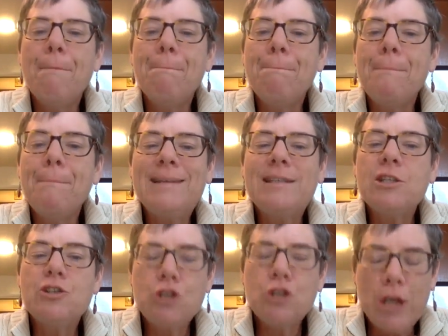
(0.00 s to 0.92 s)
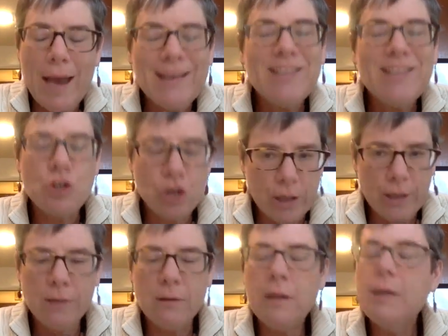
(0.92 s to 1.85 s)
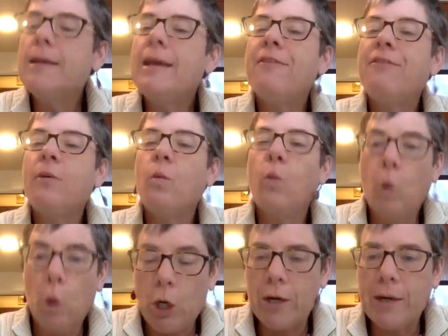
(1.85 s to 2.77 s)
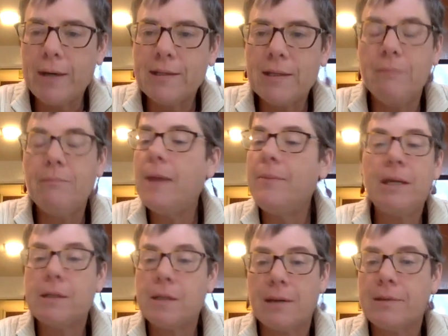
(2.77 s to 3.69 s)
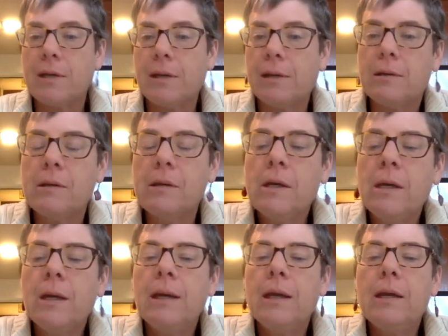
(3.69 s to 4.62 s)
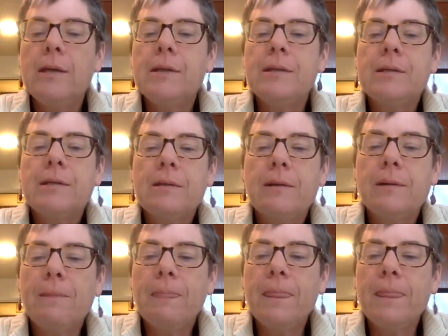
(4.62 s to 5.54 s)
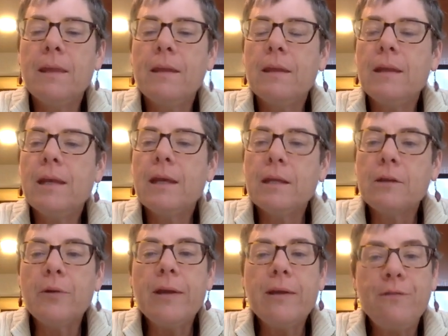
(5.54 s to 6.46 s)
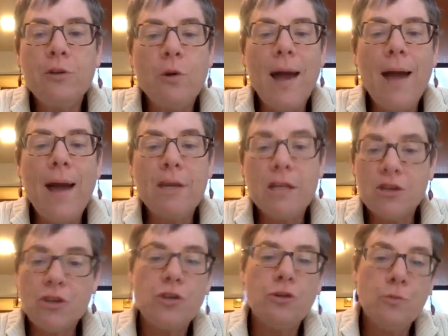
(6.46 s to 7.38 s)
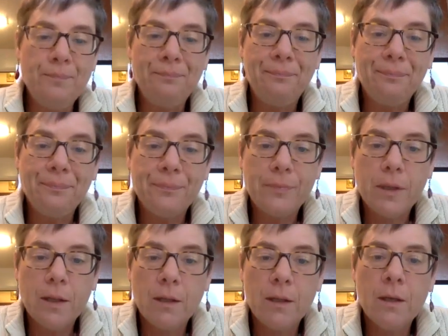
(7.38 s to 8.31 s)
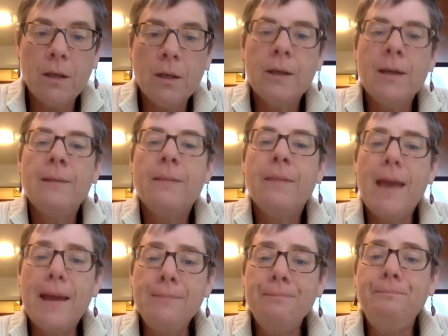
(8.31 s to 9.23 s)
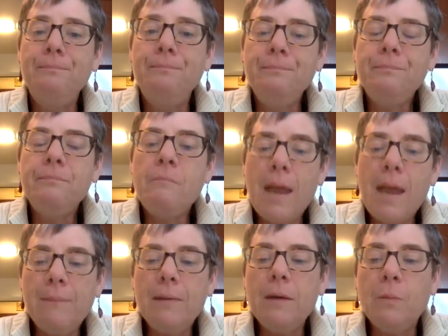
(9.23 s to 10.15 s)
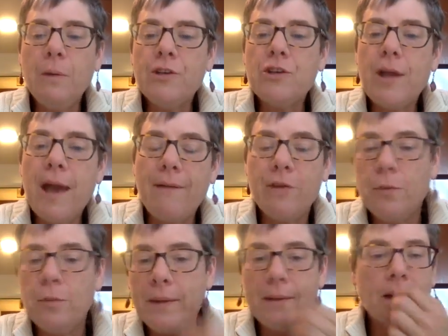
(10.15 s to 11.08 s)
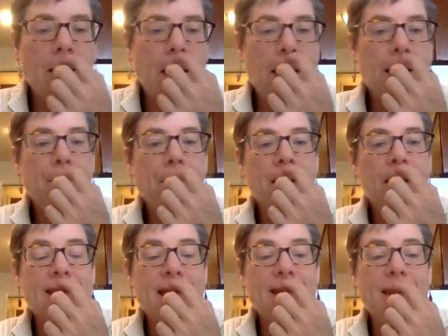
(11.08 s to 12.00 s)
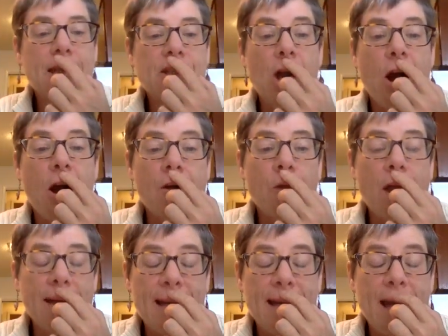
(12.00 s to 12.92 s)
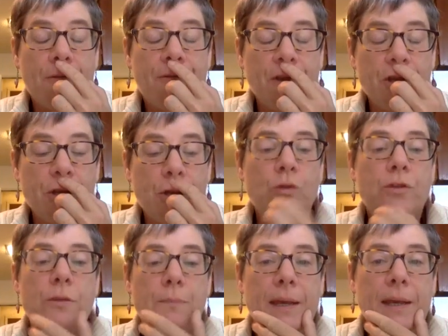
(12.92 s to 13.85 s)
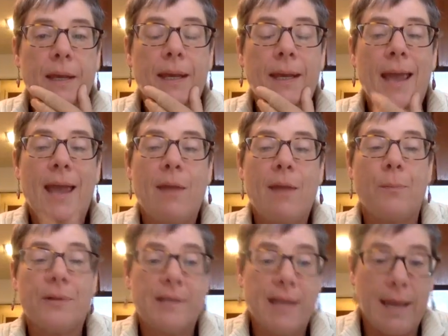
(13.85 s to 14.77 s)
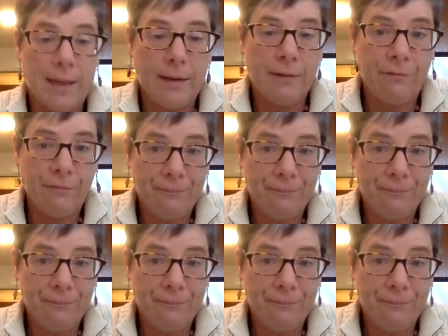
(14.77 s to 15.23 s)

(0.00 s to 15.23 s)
My suggestion, if it works, and maybe it doesn't, is, Hillary, if you have an issue, then maybe we should have you be the client, because I think it's hard right now for you to be a representative.